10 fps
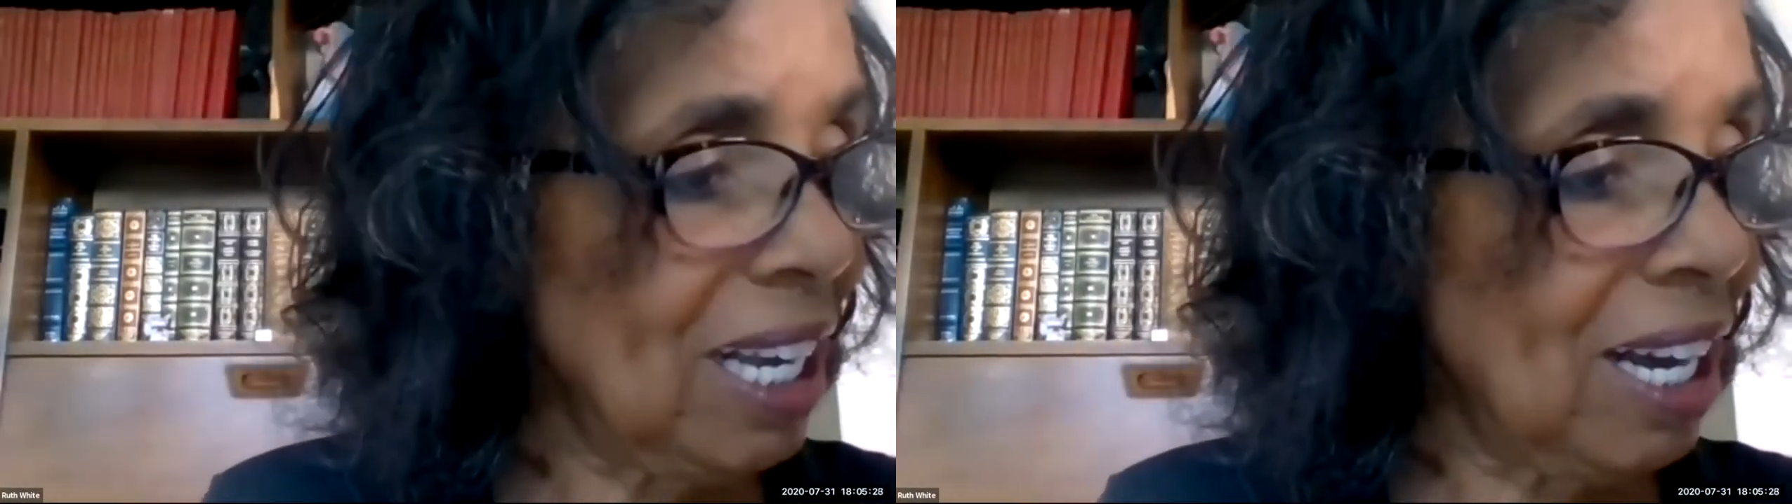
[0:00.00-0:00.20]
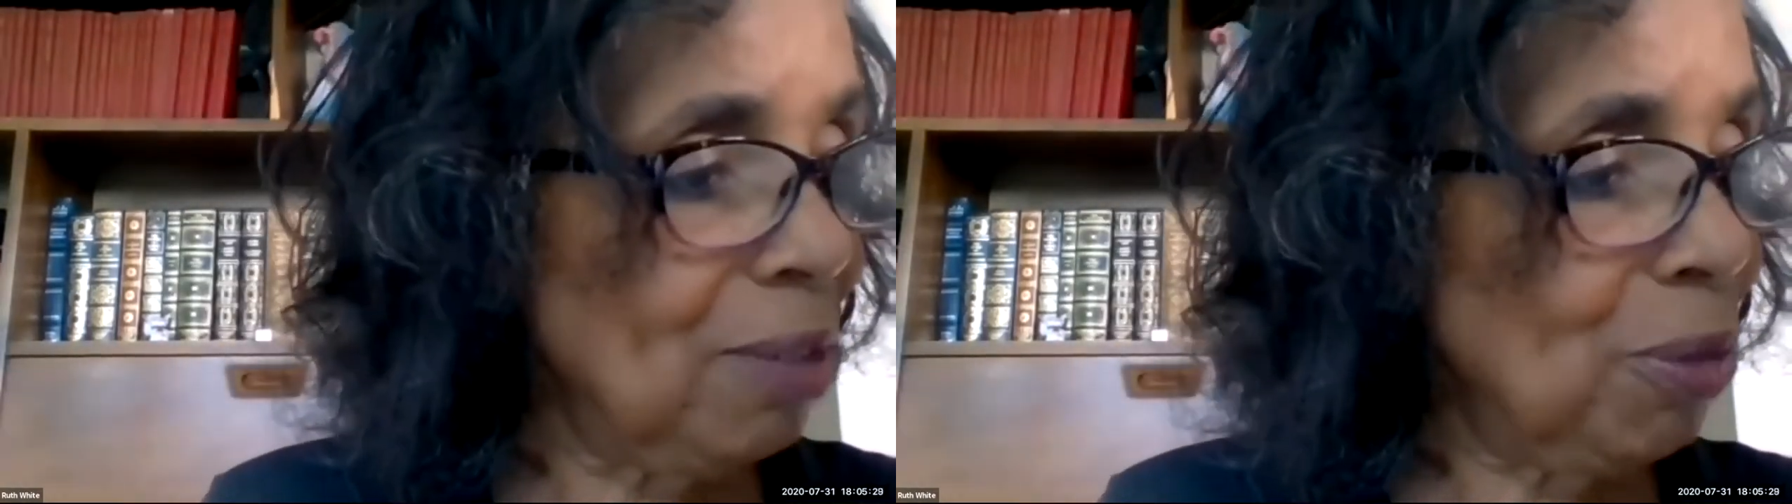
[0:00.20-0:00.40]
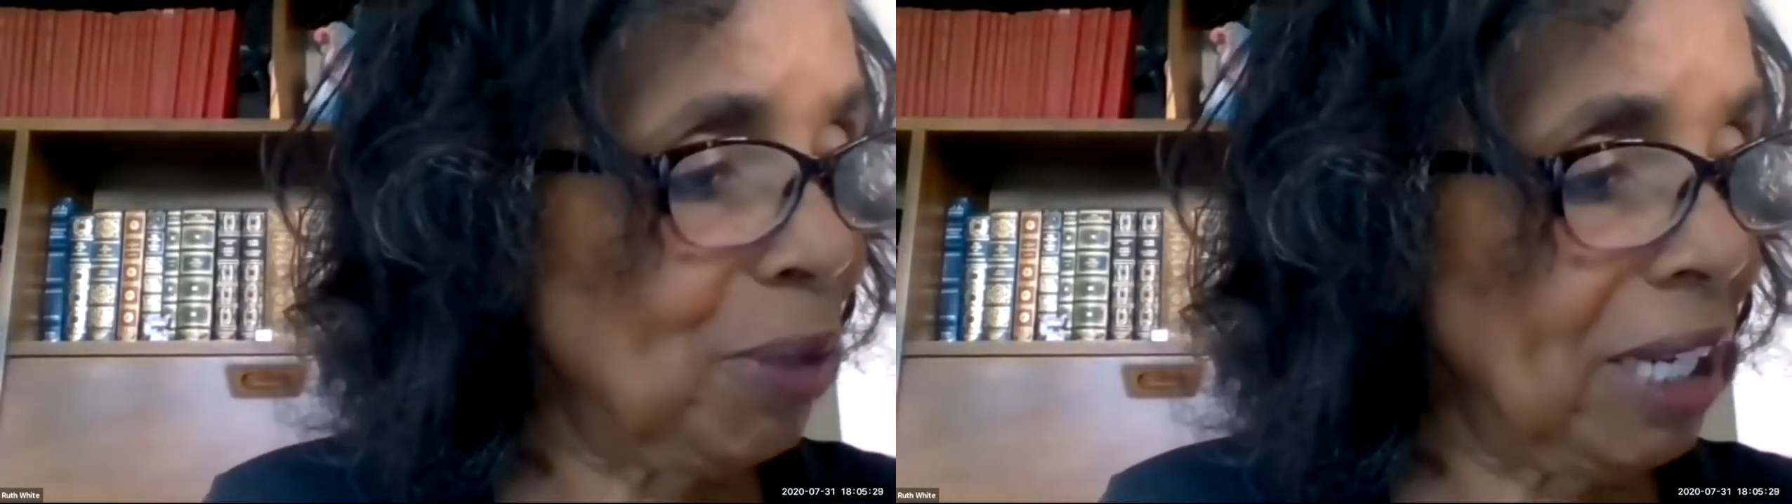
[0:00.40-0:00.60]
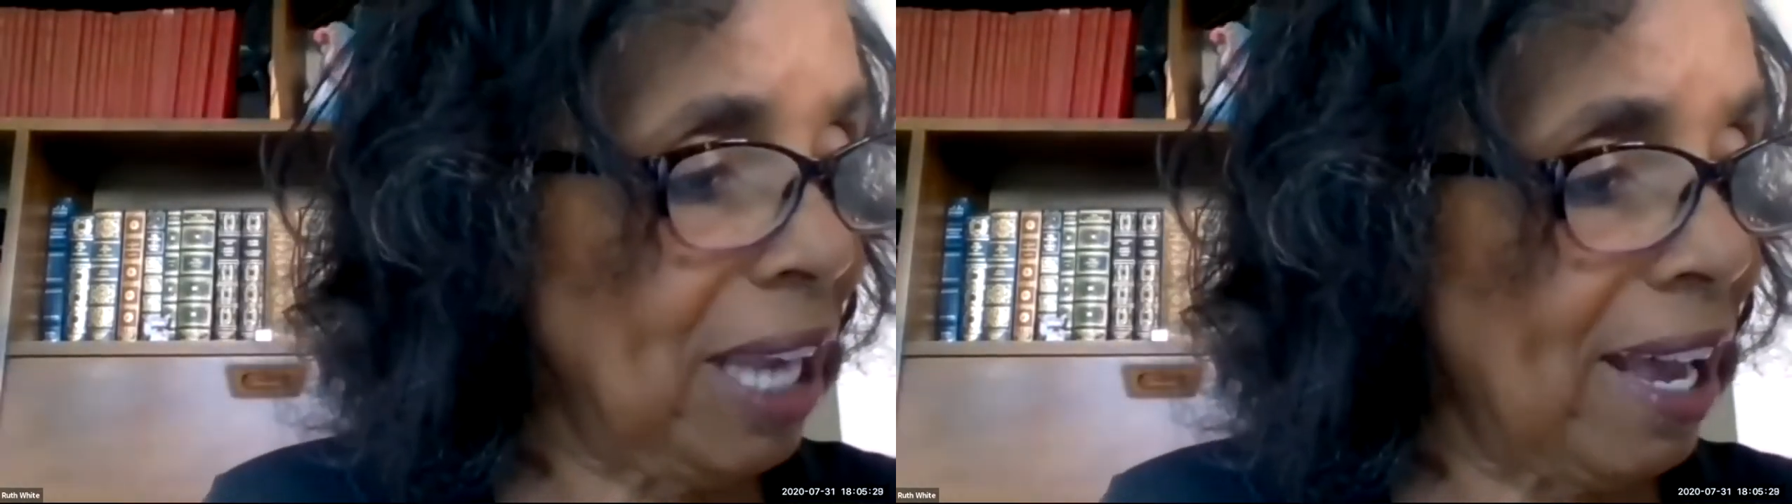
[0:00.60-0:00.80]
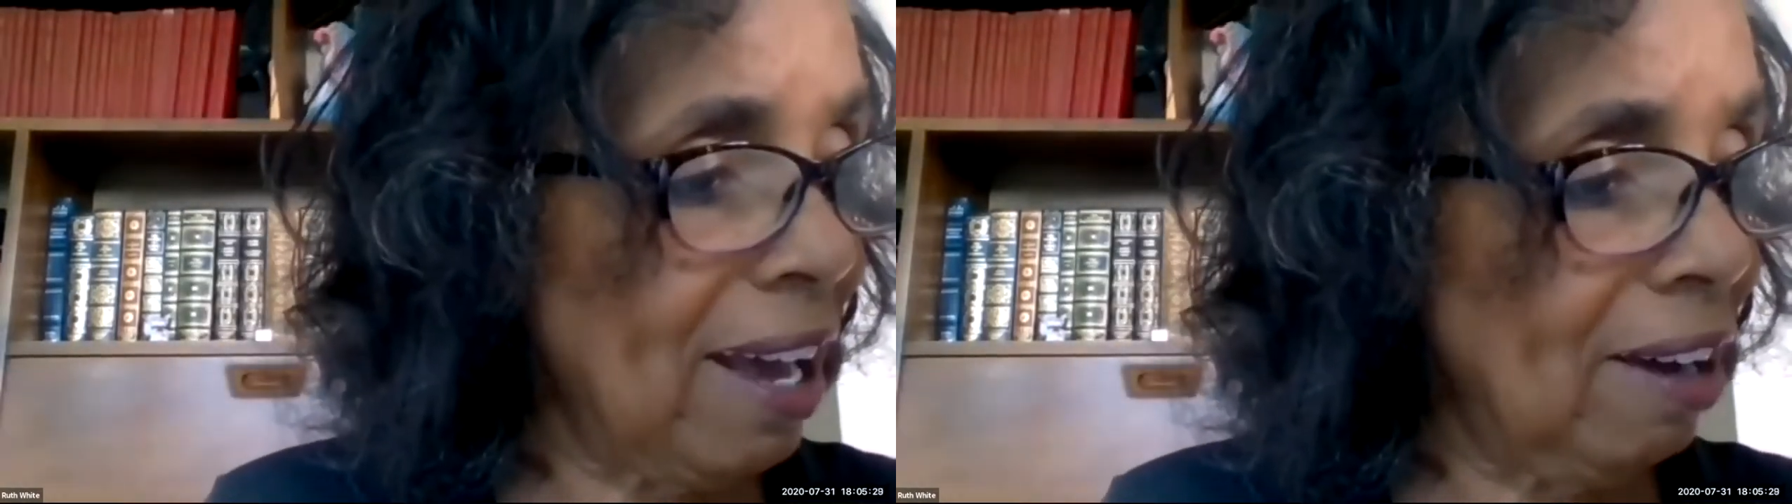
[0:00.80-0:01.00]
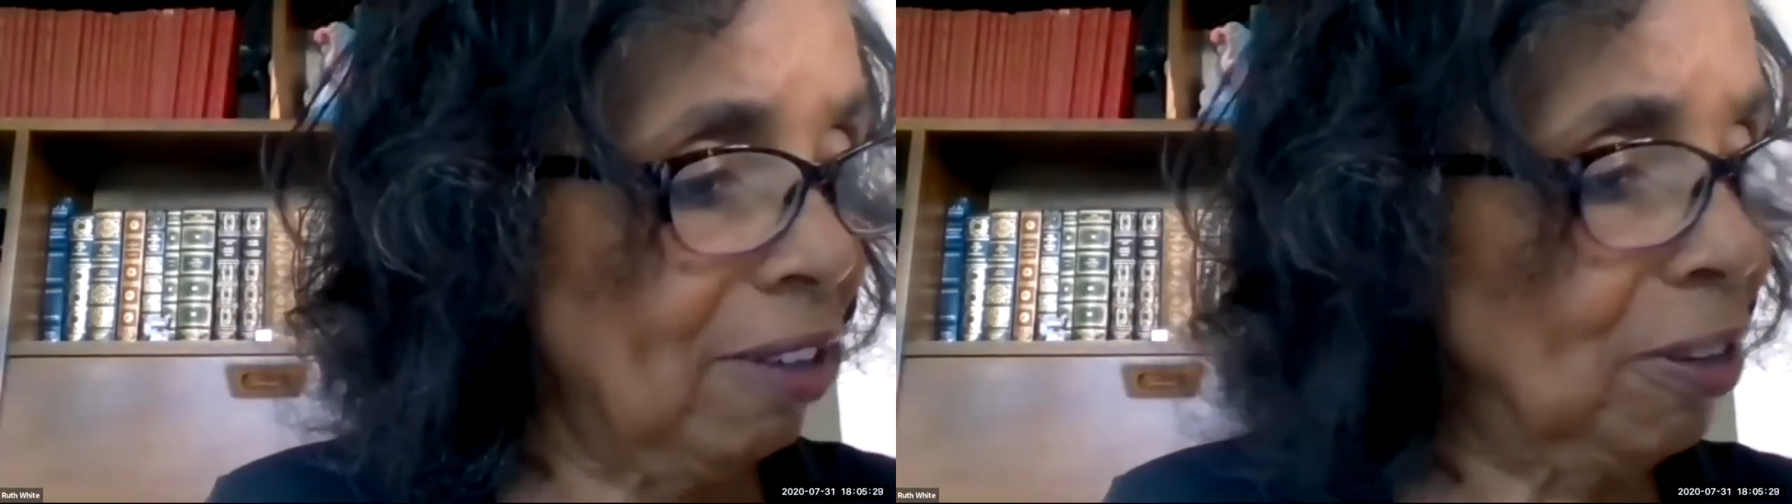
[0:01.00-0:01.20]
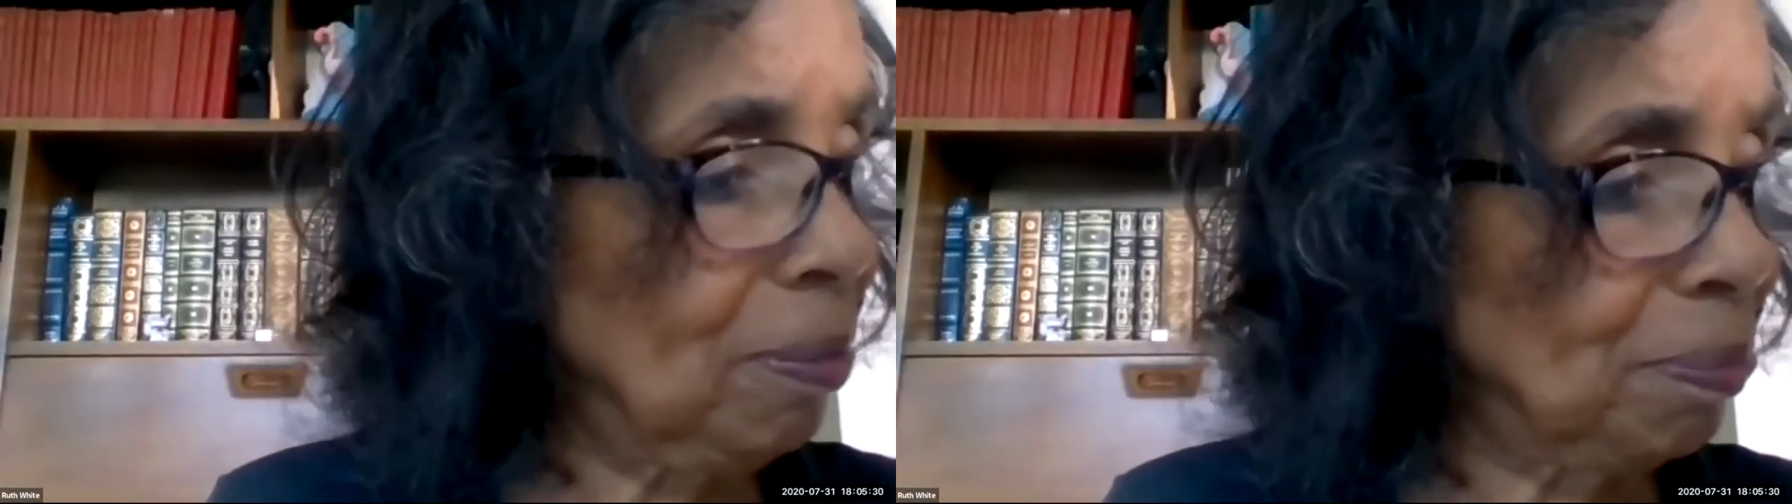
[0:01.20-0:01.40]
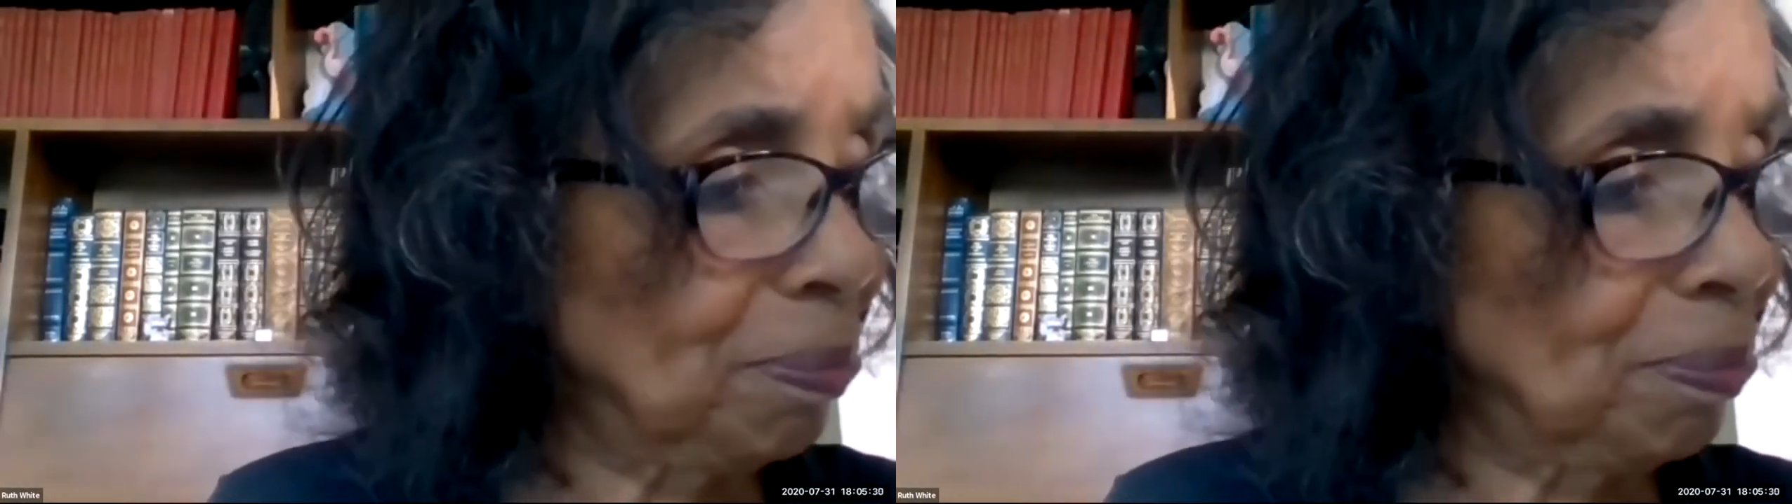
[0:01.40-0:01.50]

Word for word: Uh, we have